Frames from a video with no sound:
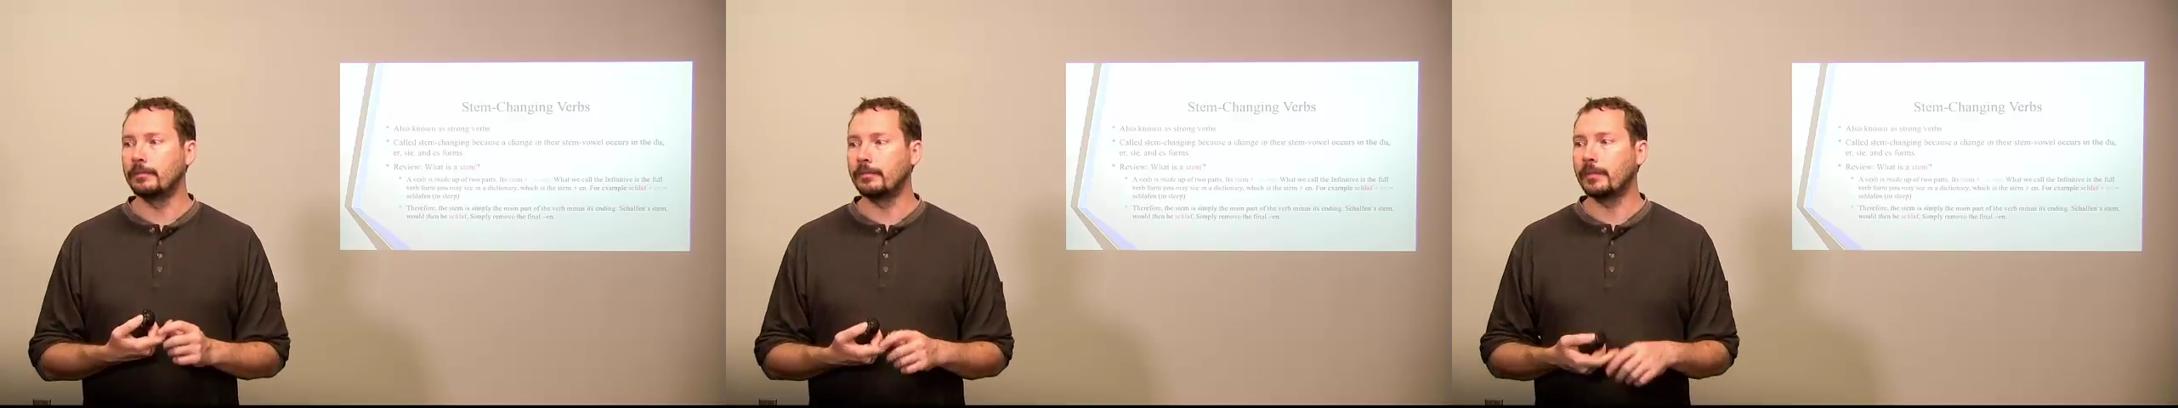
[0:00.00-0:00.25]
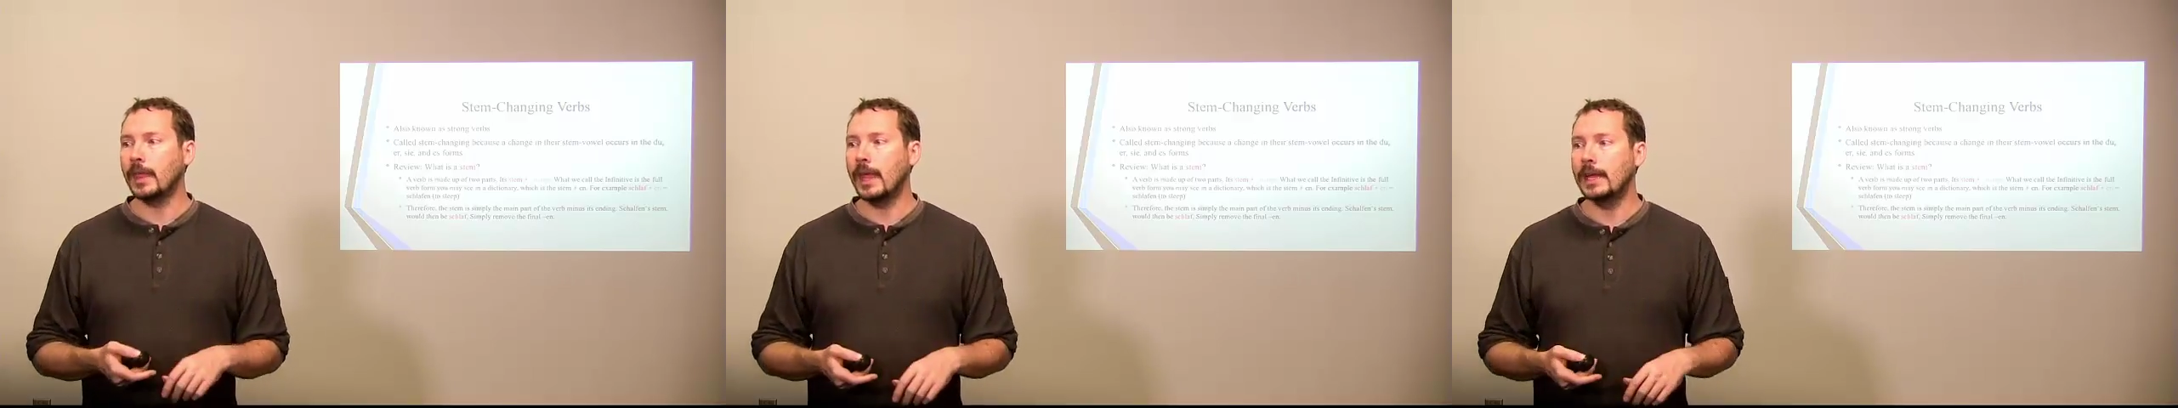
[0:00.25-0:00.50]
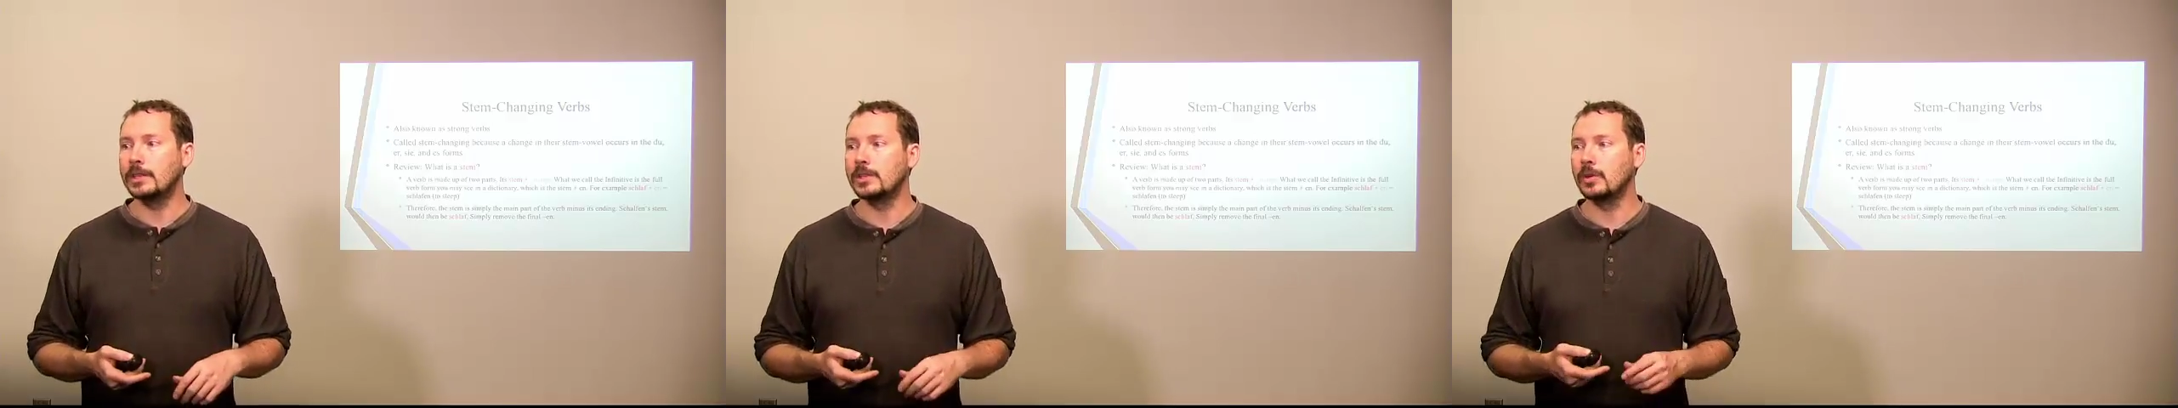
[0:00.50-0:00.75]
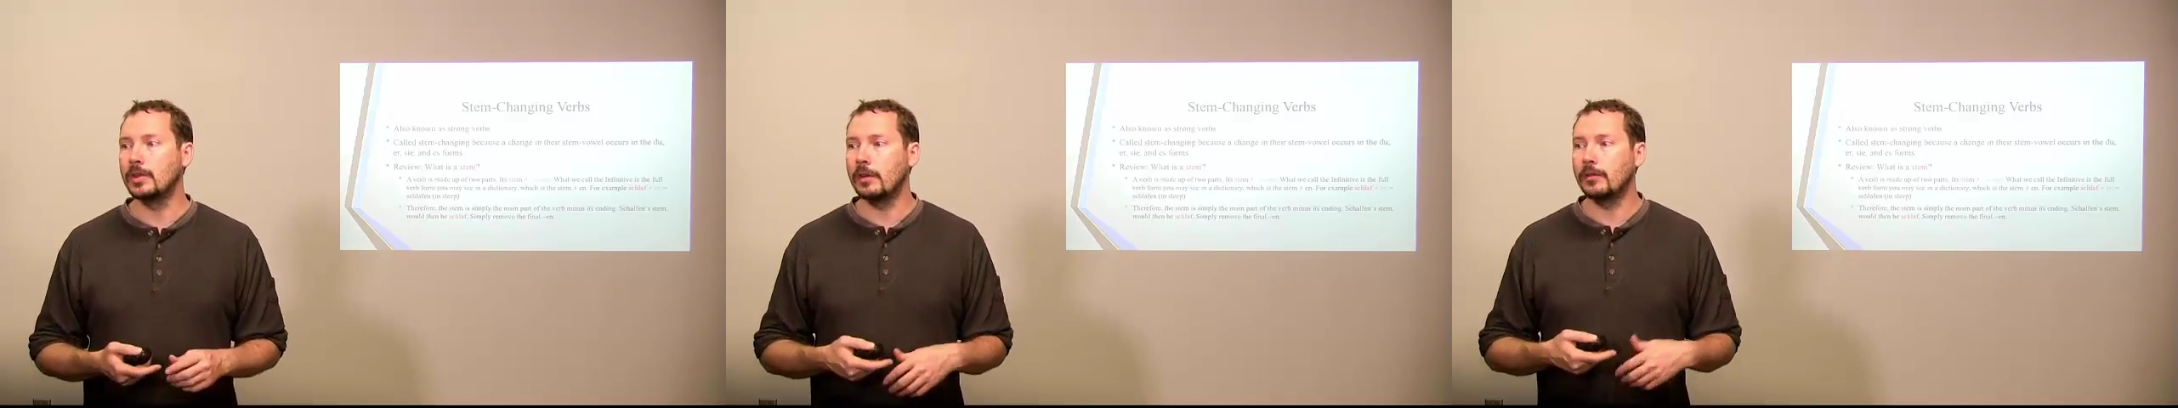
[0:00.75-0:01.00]
And so
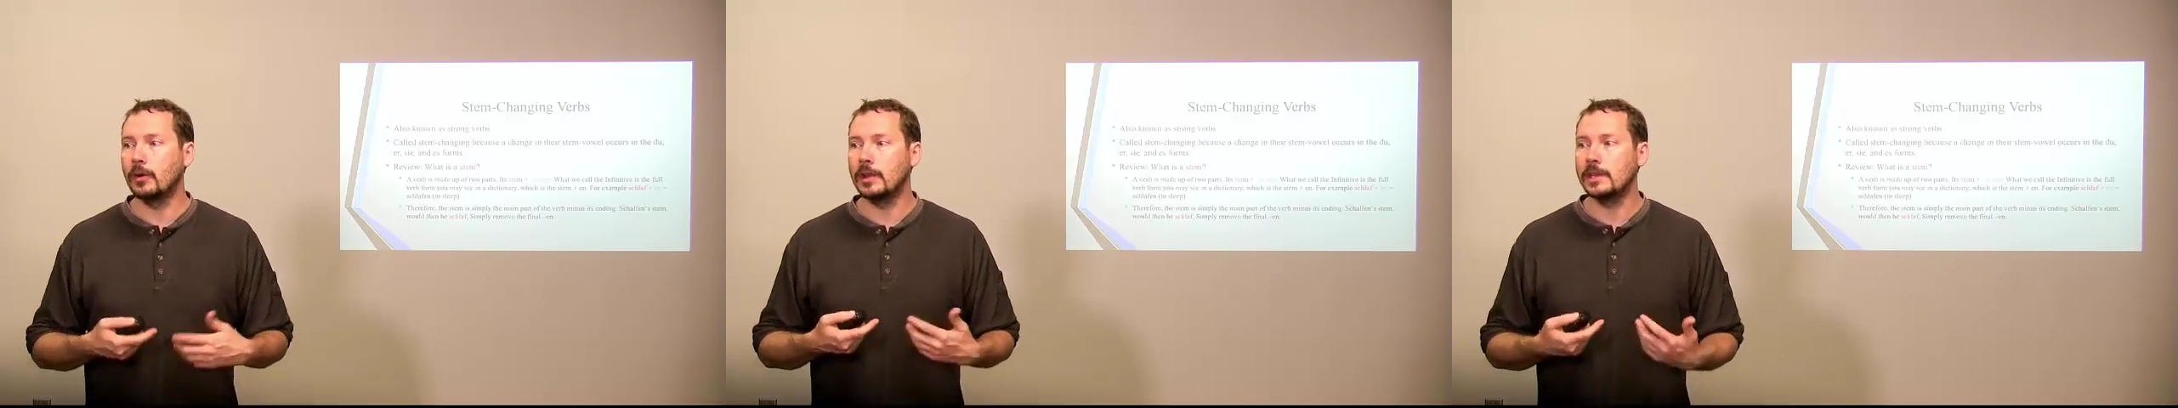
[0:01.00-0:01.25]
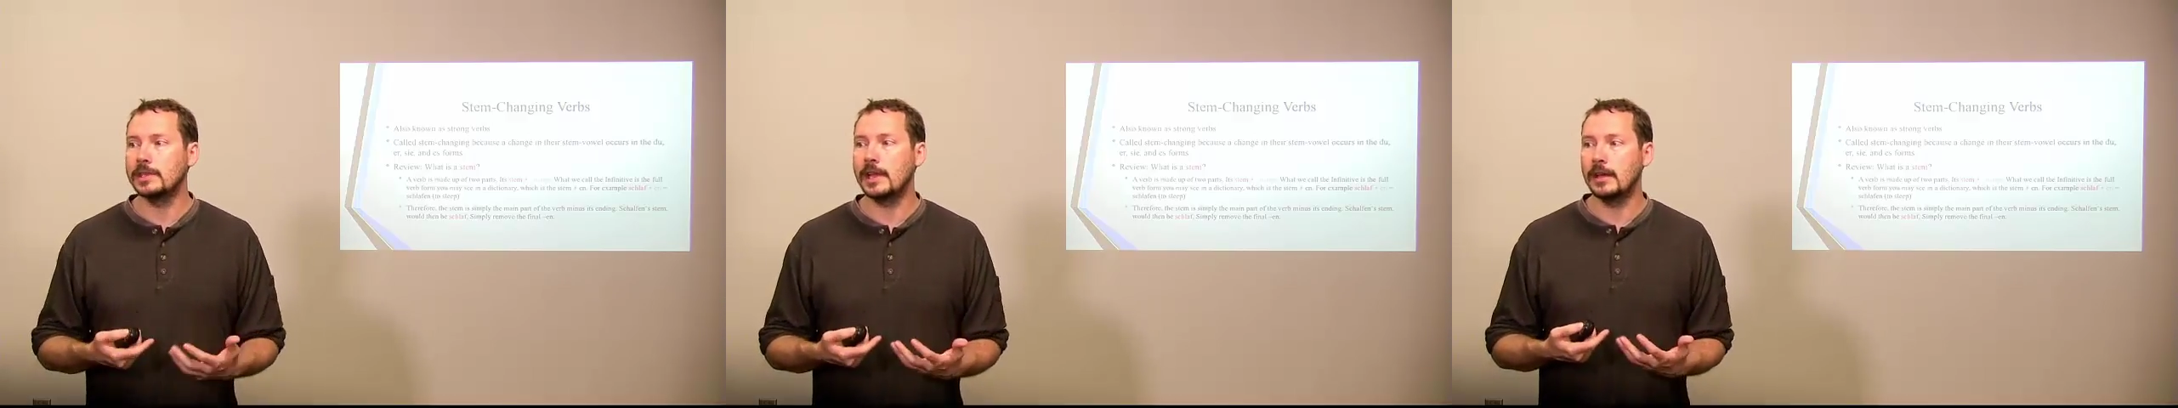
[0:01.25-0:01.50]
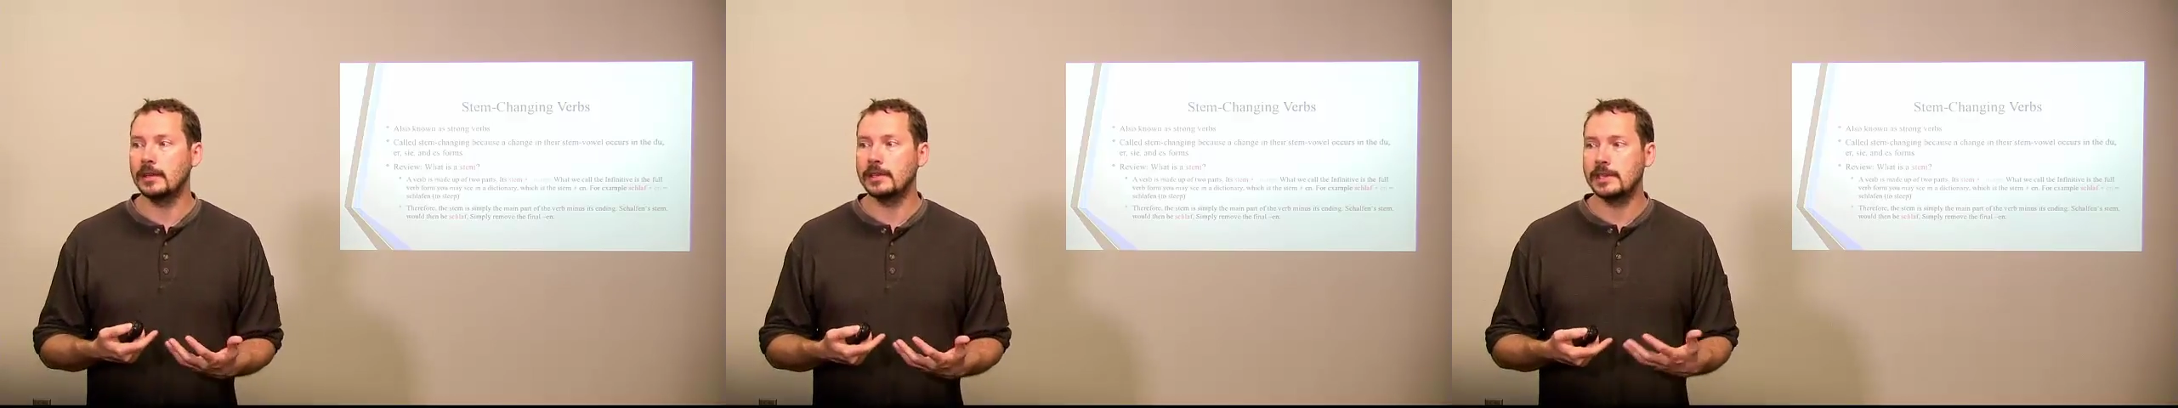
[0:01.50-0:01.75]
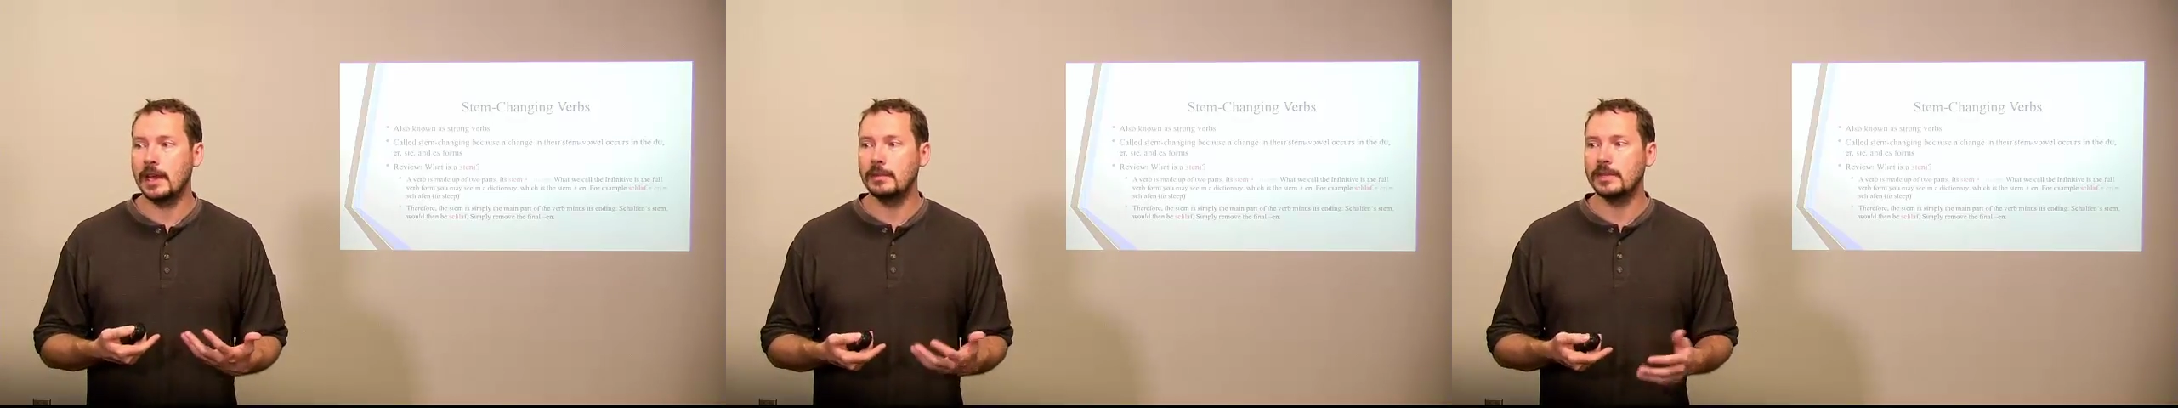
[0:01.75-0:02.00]
therefore the
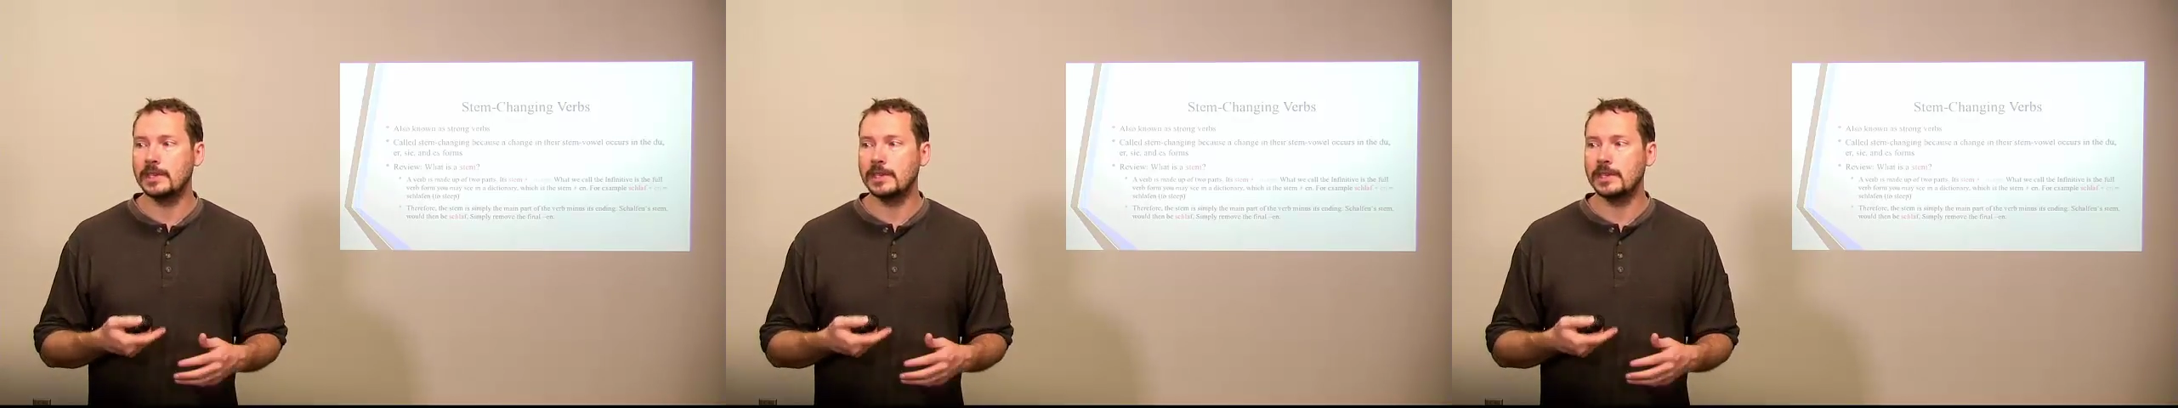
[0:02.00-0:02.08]
stem is